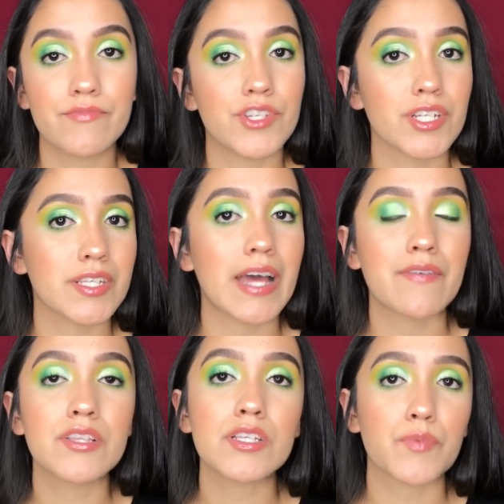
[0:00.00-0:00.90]
just
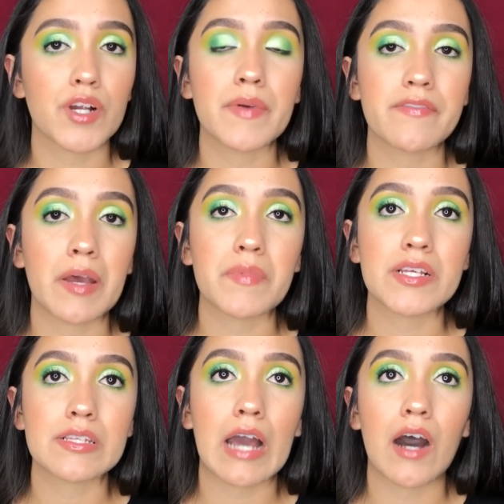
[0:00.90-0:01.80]
having the support of my family
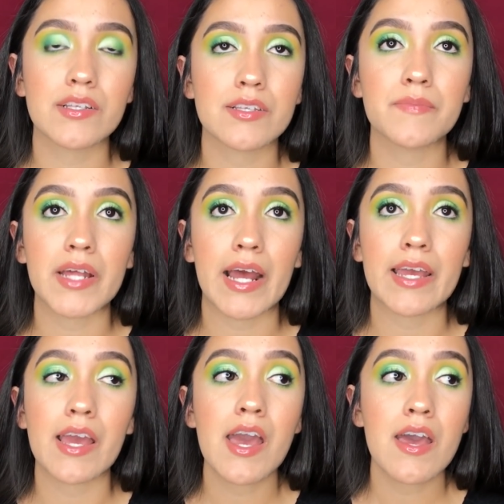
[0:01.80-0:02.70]
is awesome that
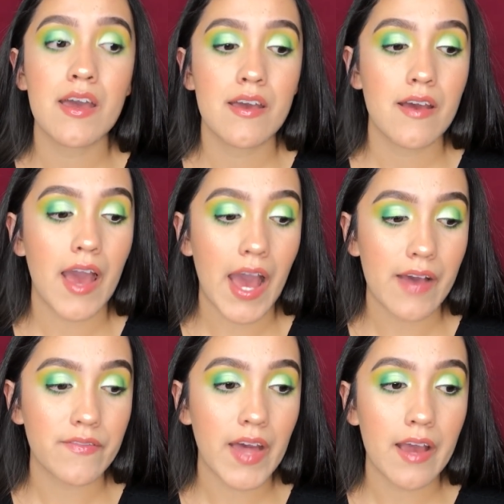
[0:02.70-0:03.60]
I
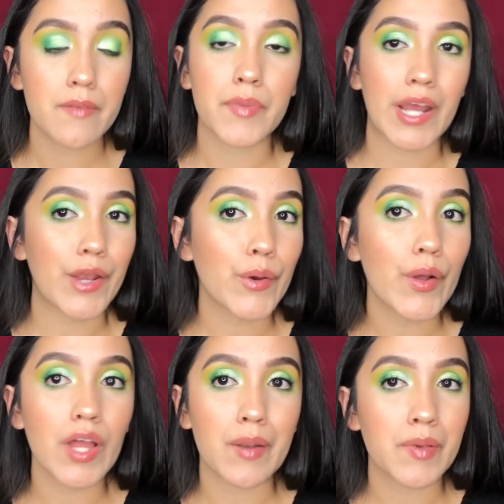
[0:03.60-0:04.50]
have that, but I know a
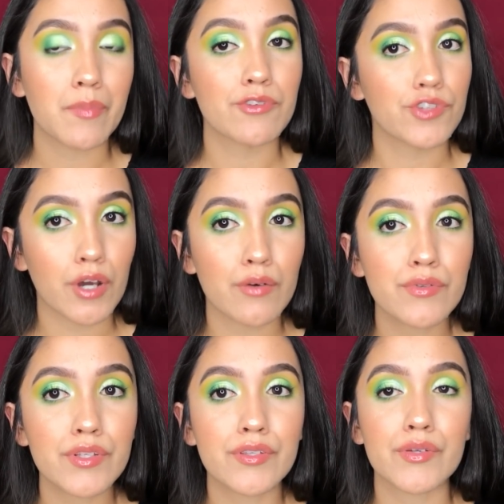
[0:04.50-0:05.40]
lot of people
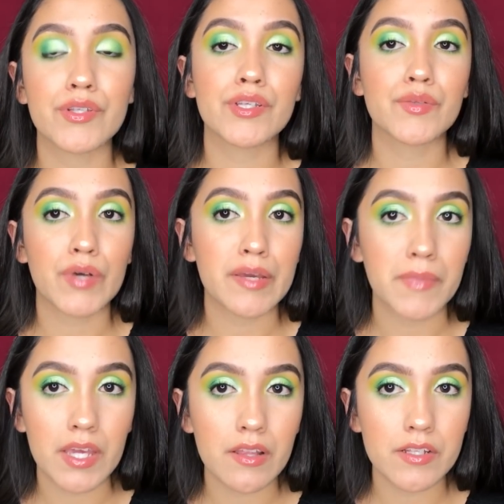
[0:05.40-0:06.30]
don't, so this is why I'm
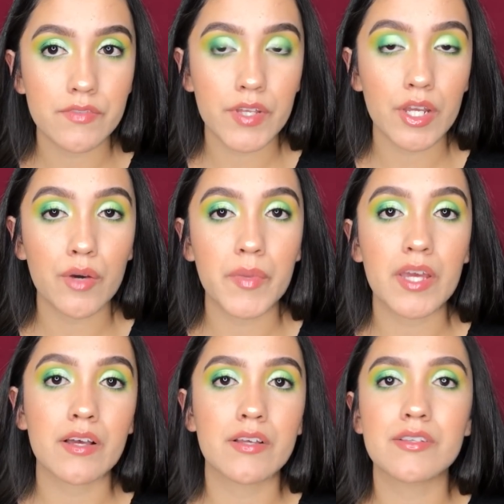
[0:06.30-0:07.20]
making this video,
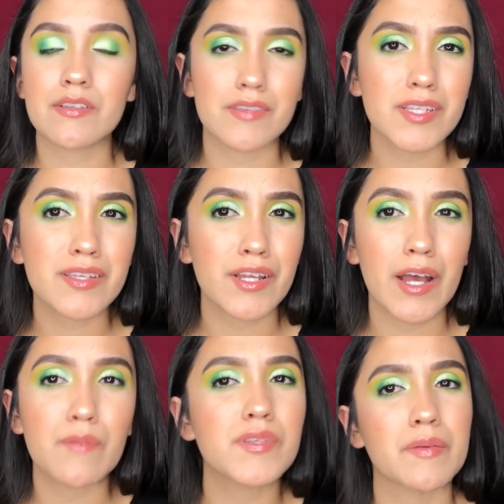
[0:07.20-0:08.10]
because this could
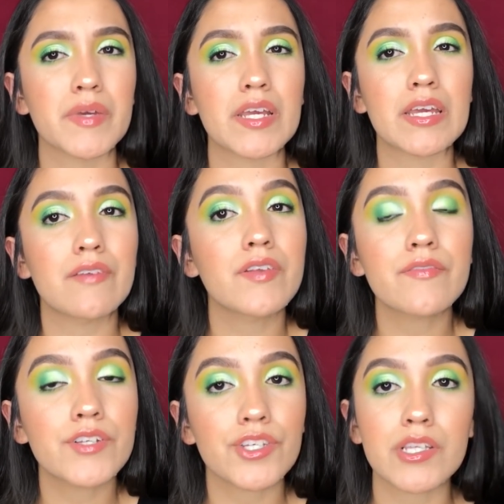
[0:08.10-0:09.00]
help somebody. Even
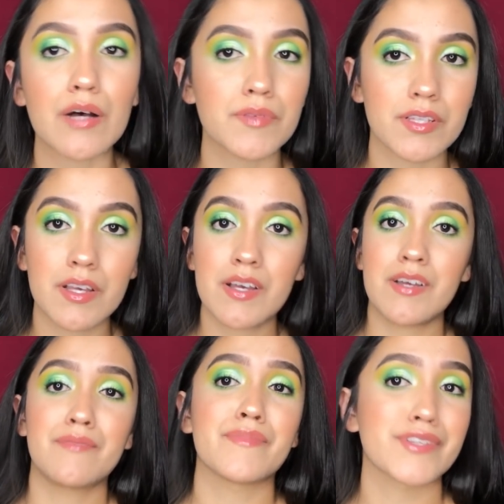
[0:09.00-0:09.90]
if it just helps
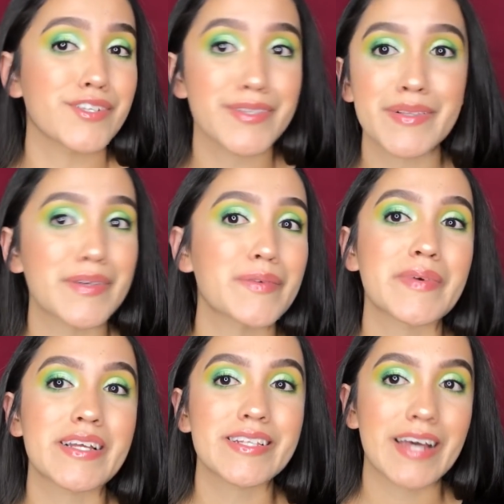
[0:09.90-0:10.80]
just a little
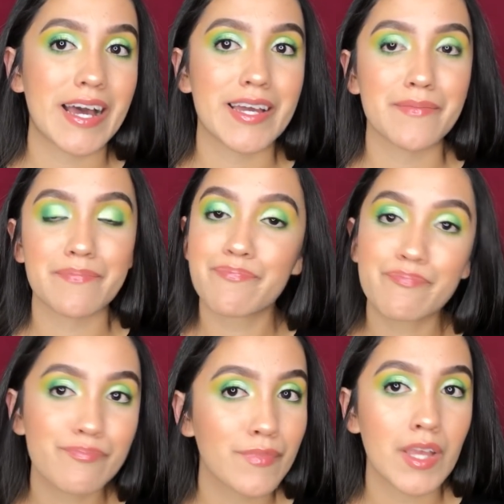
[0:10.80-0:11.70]
bit, I'm
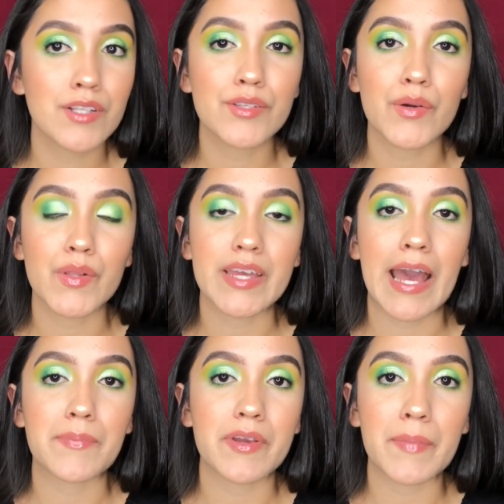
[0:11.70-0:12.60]
totally
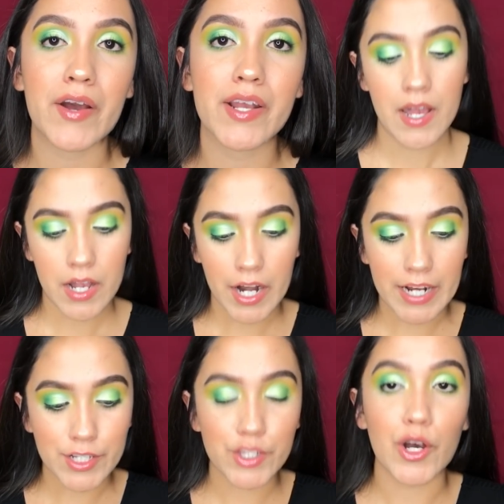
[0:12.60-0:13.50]
happy about it.
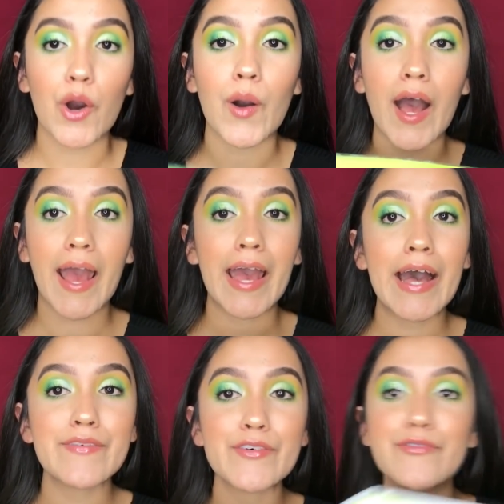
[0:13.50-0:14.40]
Alright, so I
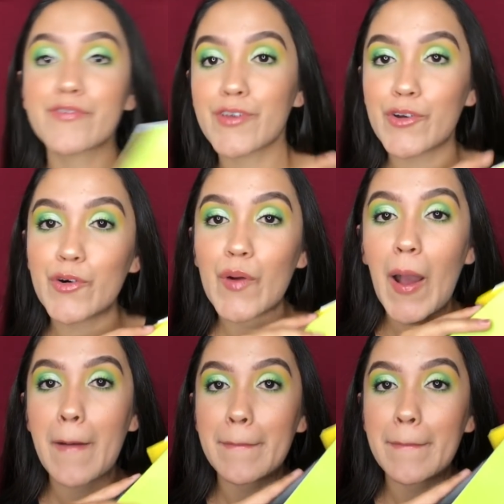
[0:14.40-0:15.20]
have a few